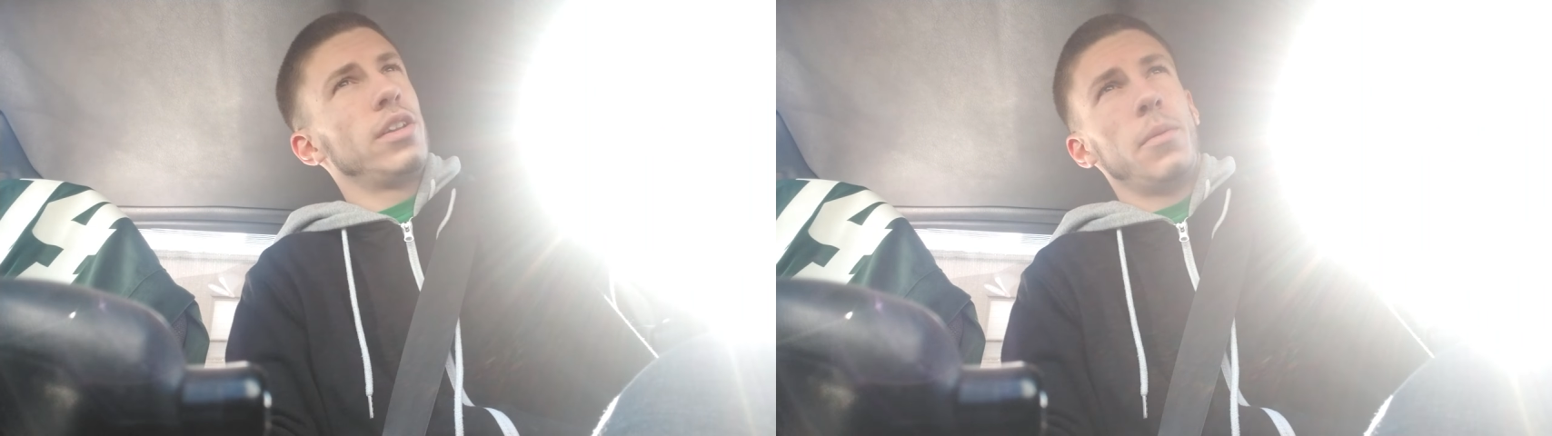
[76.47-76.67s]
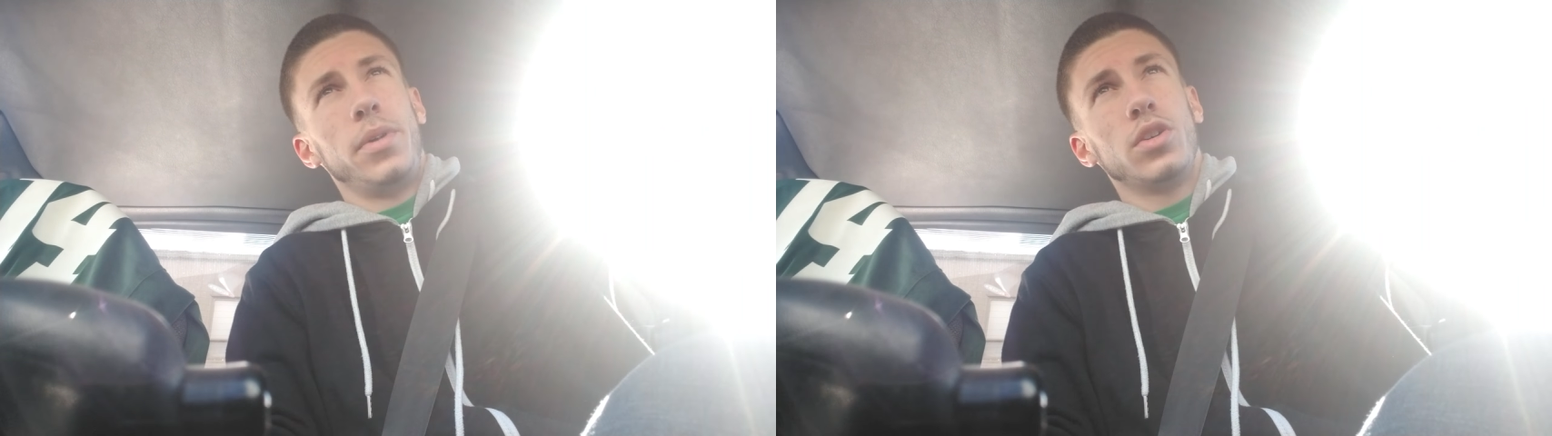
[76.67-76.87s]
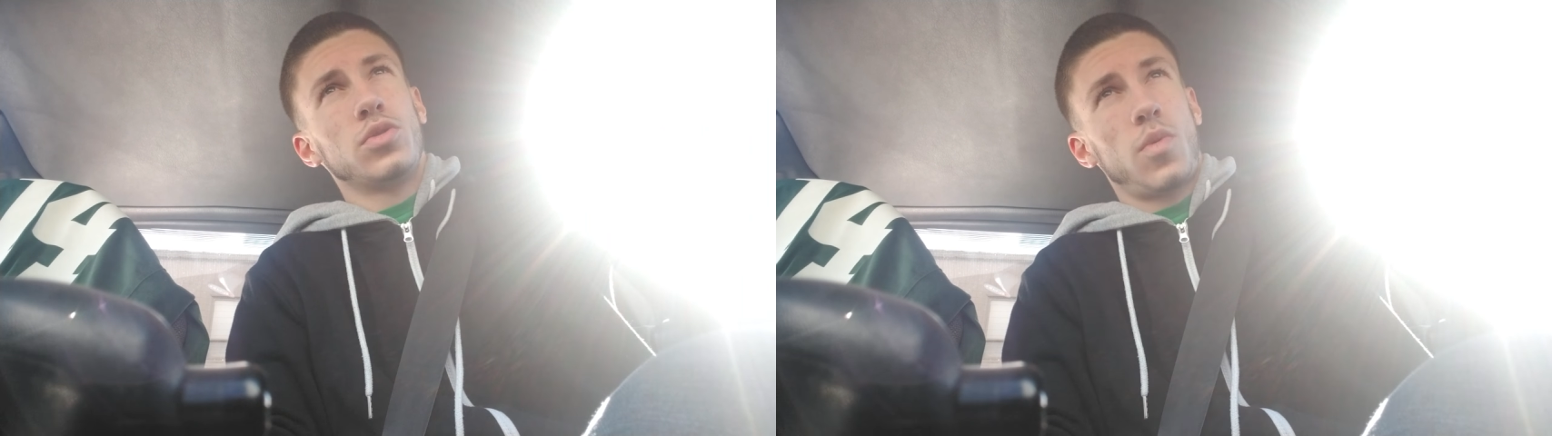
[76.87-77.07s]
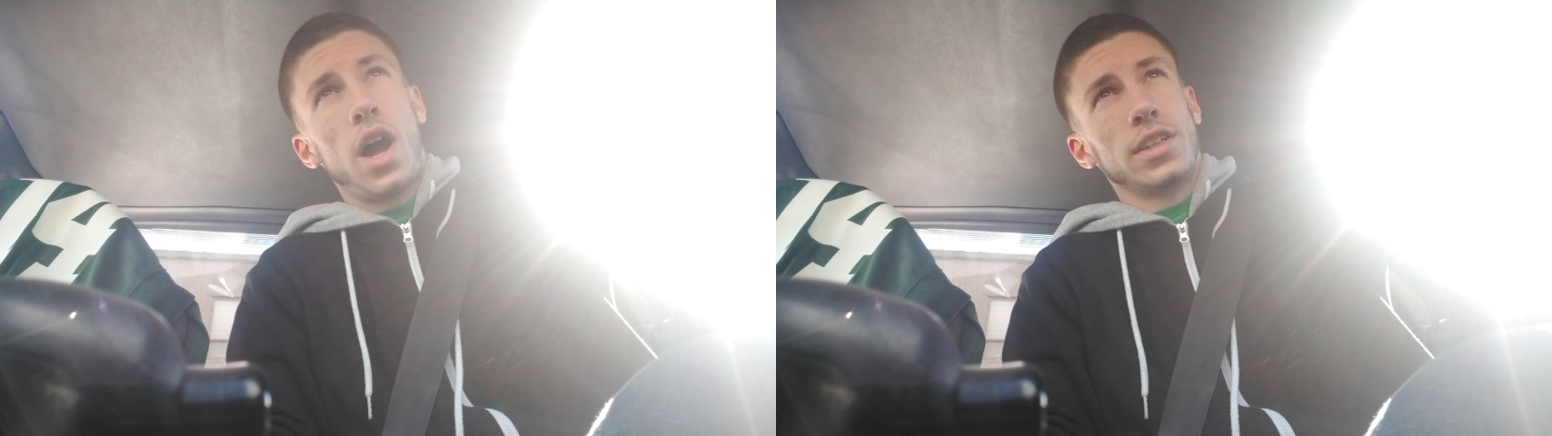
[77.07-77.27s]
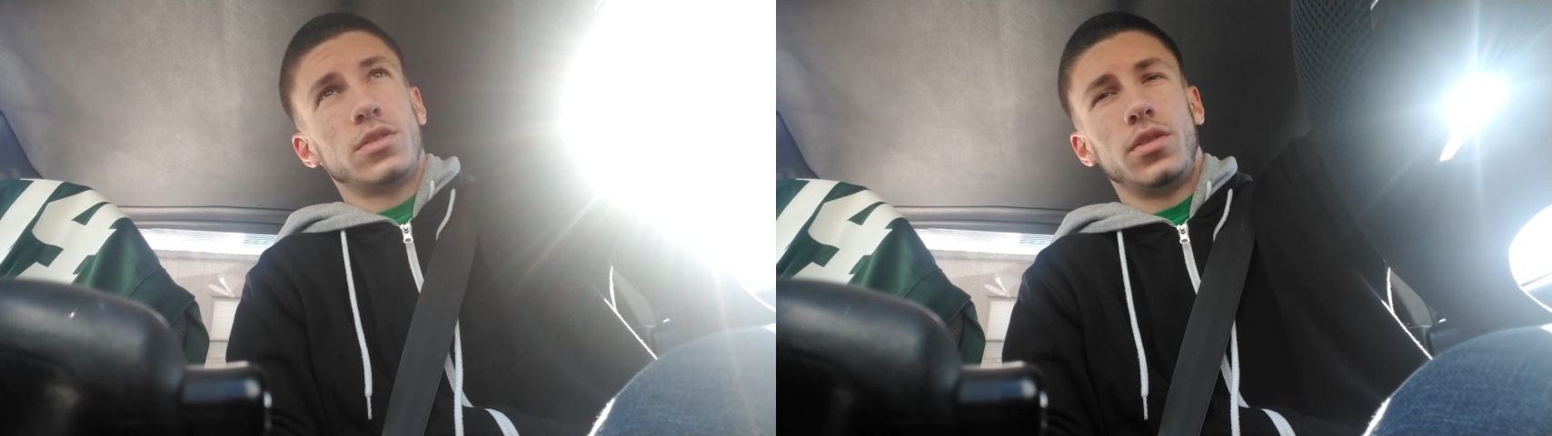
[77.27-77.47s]
on the Bills
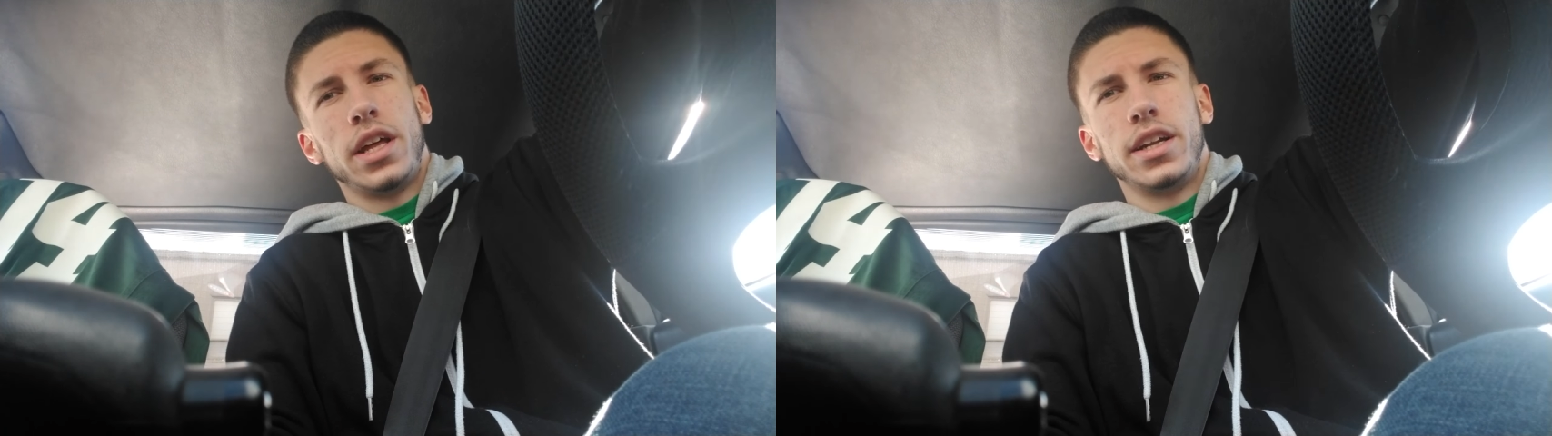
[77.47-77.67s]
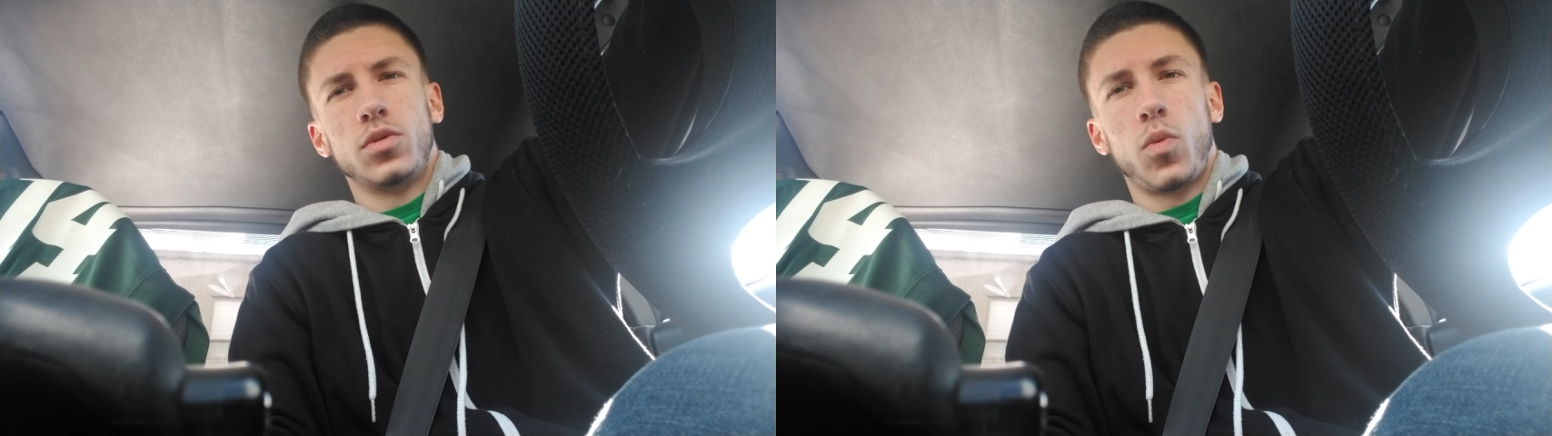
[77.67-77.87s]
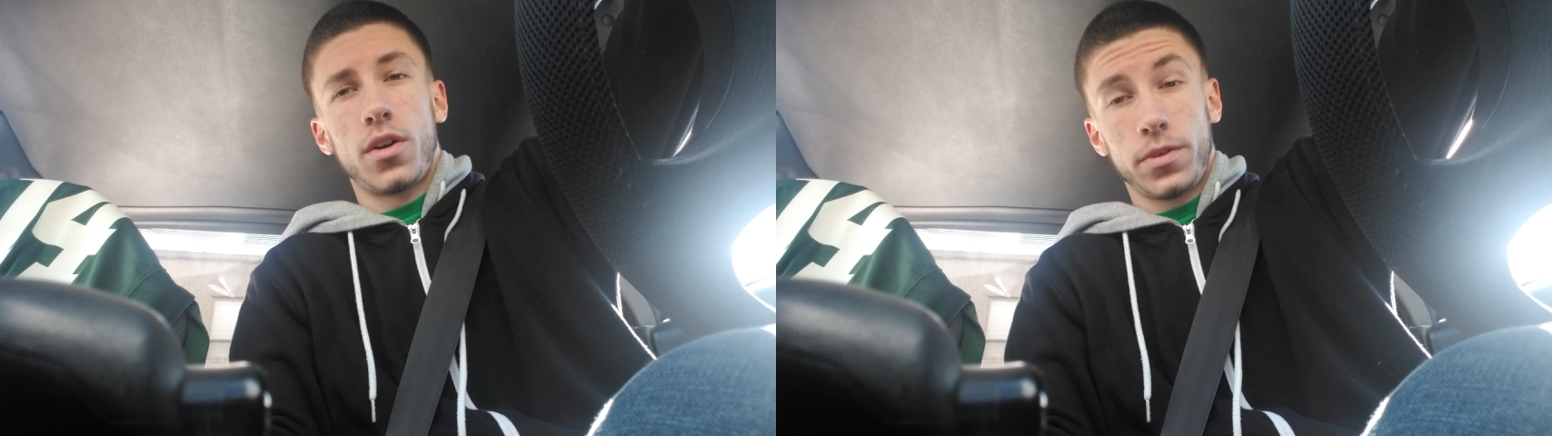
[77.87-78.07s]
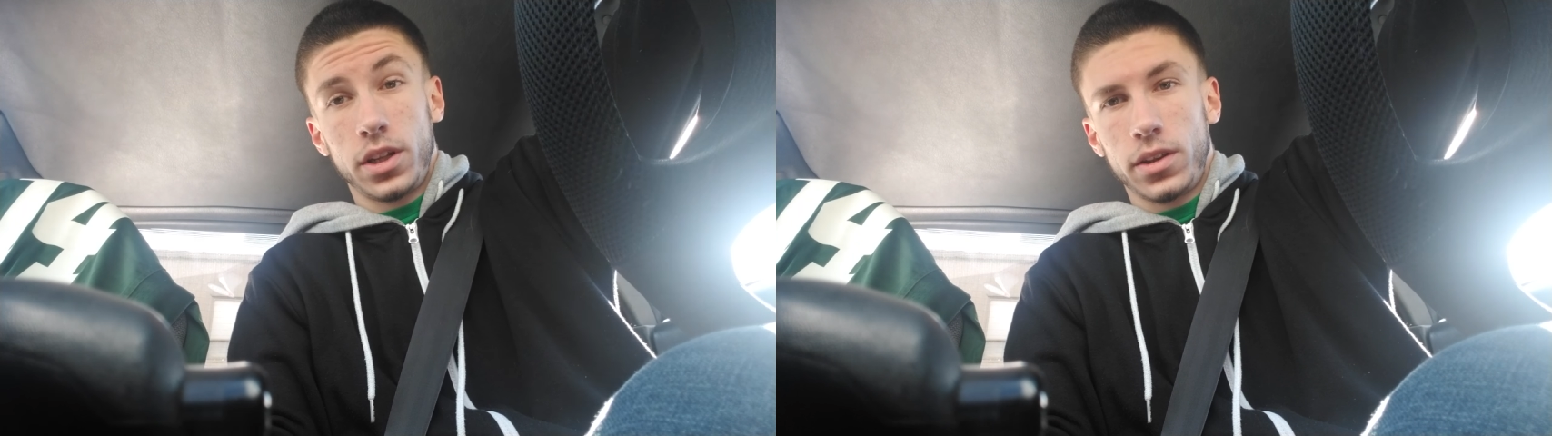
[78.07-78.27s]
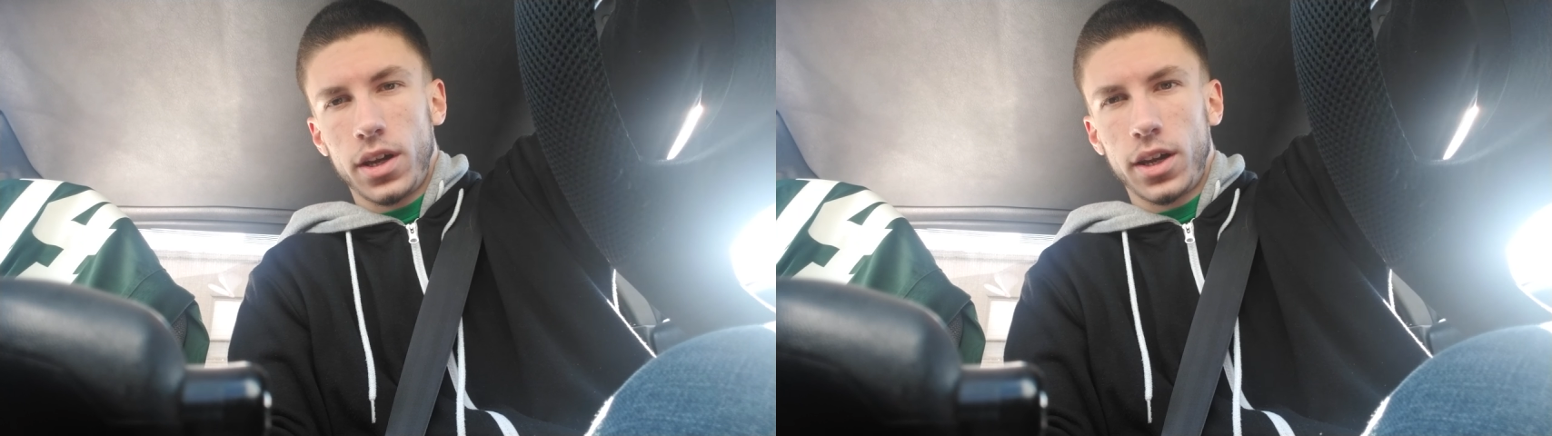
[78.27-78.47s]
roster that is worth
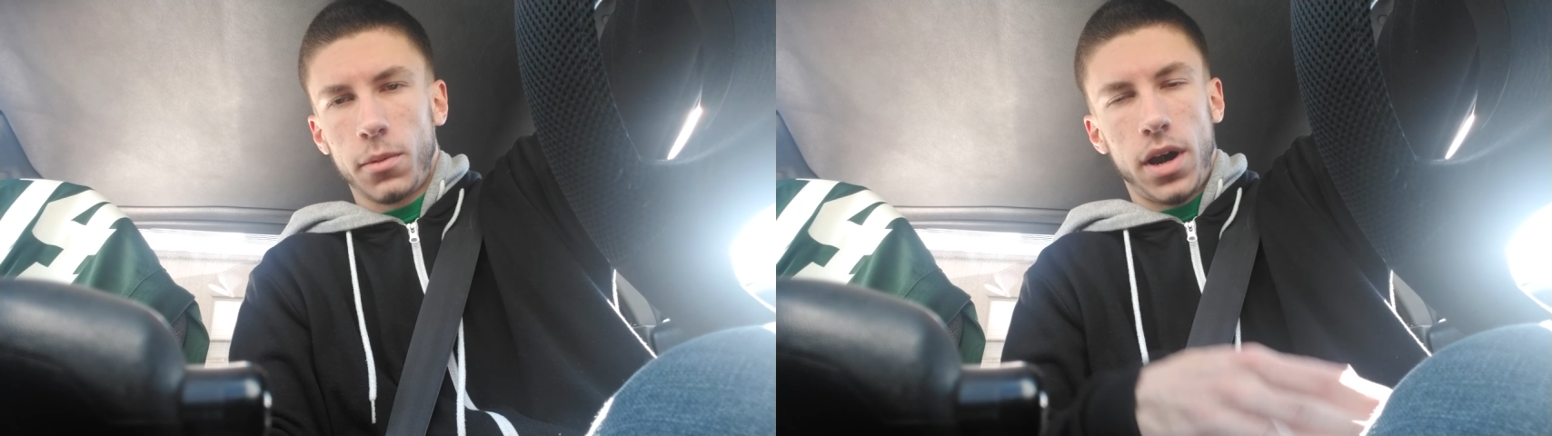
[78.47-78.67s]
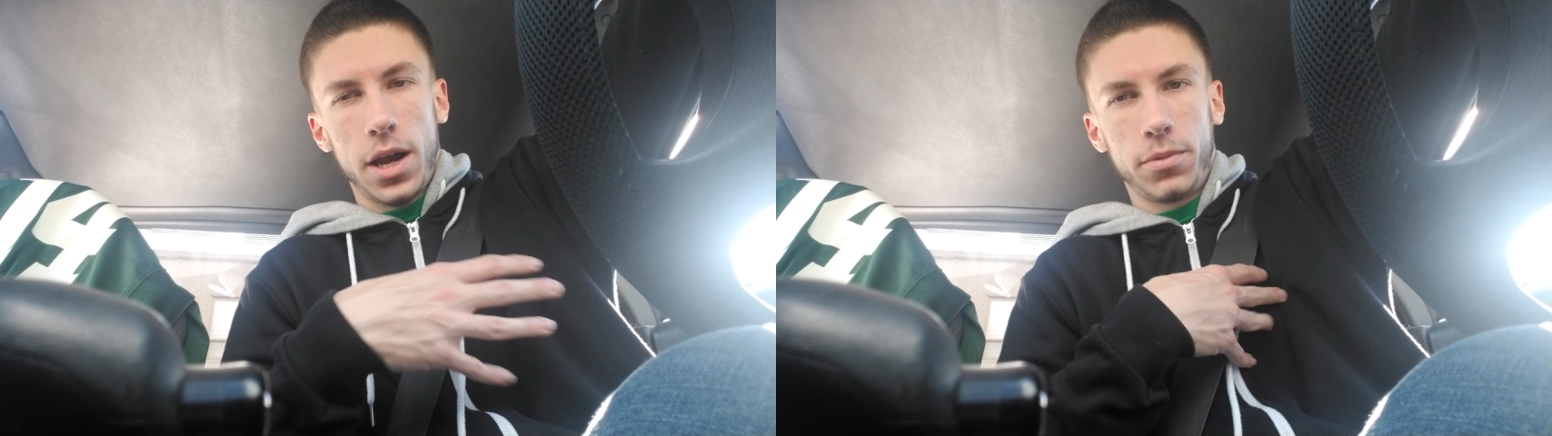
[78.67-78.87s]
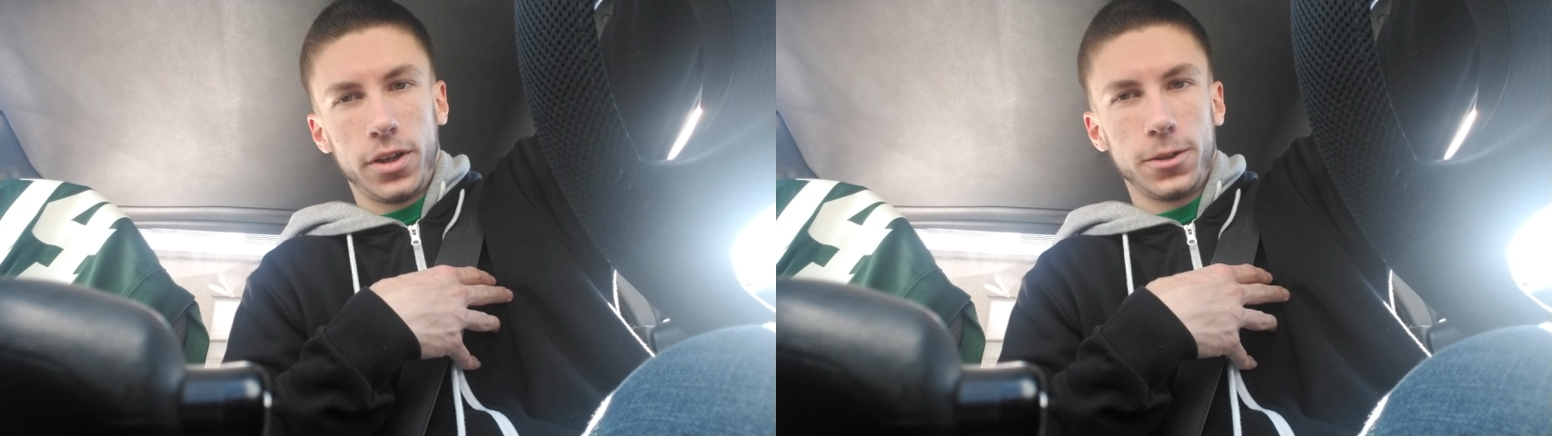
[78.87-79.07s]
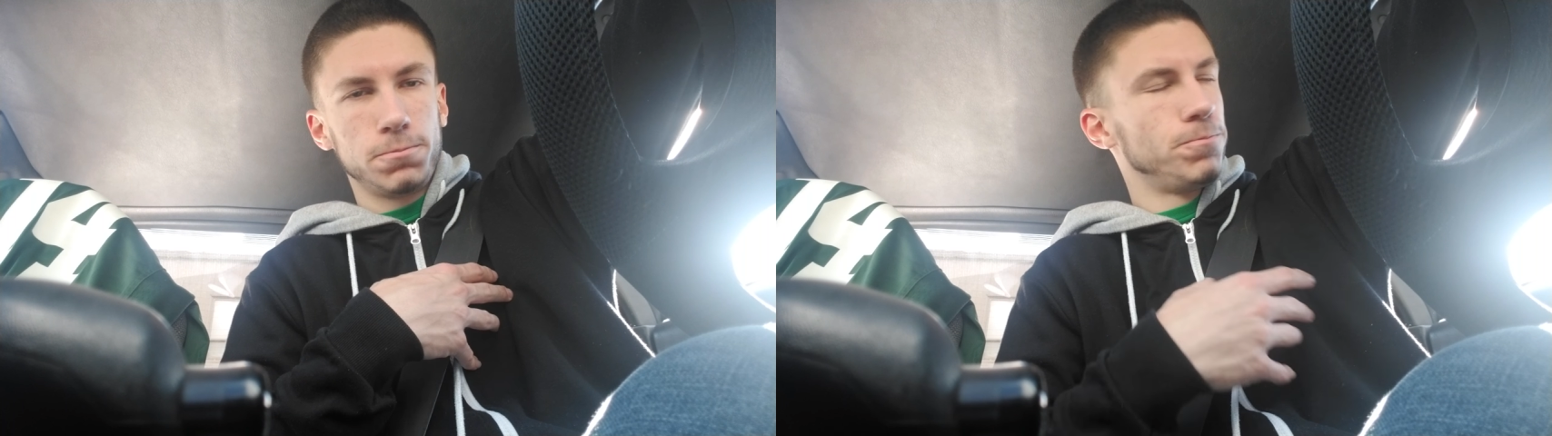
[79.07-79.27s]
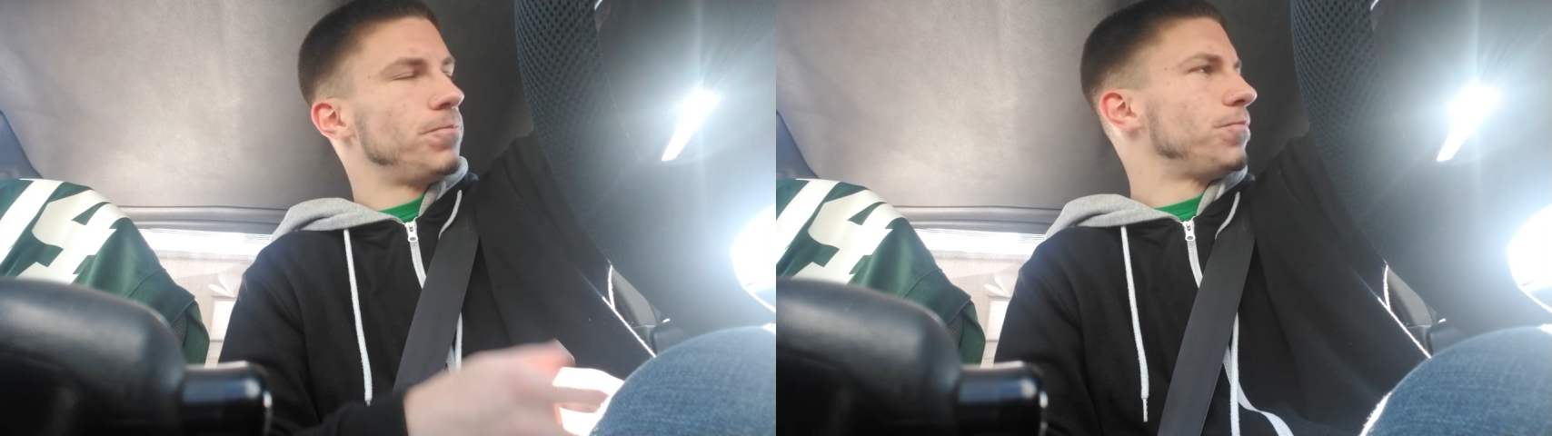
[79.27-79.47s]
anything, in my opinion.